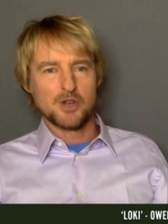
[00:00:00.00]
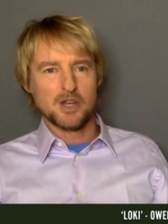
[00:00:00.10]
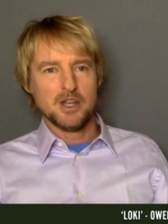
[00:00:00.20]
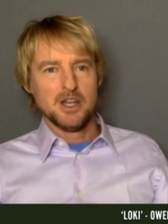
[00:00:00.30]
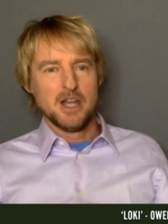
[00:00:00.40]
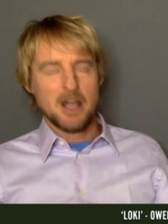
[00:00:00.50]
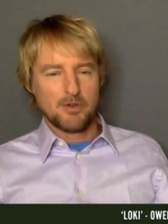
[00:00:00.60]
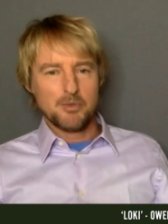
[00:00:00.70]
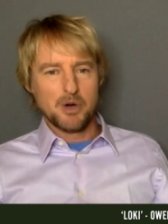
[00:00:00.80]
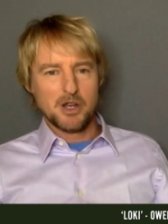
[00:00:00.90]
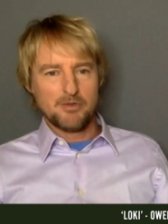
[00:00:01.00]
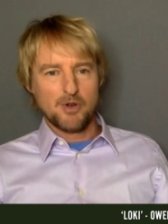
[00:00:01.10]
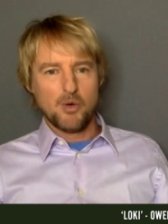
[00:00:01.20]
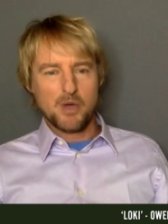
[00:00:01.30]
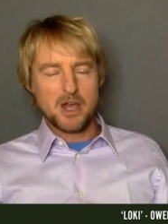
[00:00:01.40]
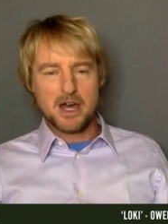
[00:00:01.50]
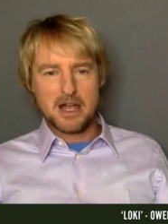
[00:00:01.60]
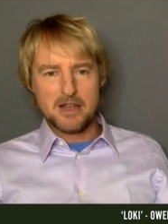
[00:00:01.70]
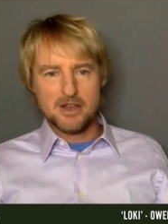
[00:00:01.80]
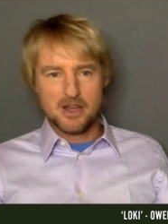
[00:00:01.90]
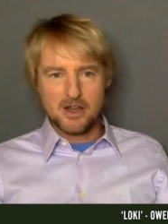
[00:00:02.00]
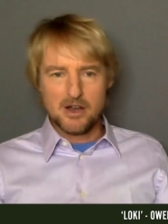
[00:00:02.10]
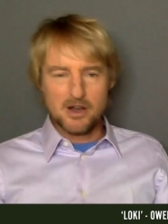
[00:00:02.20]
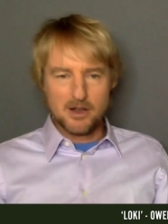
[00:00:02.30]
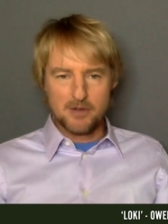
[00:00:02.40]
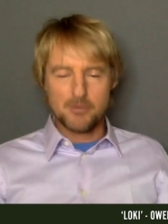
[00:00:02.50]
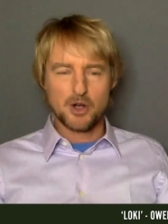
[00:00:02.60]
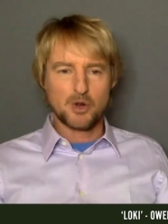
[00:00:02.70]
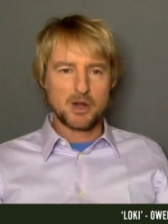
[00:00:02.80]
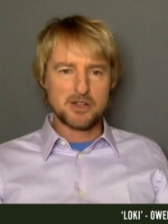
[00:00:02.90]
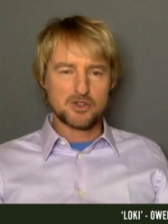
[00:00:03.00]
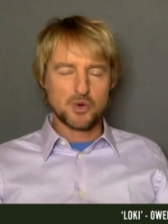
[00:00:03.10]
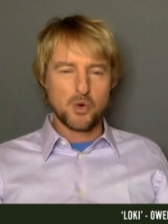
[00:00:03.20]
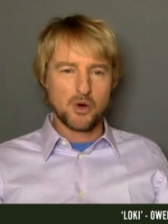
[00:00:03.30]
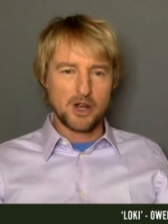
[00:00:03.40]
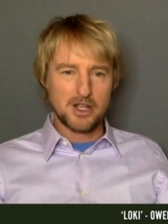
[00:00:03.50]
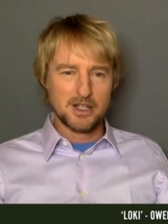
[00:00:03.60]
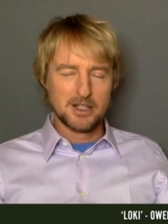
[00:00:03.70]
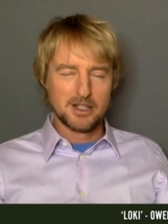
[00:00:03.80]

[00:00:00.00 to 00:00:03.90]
that everybody felt we had um, a great story.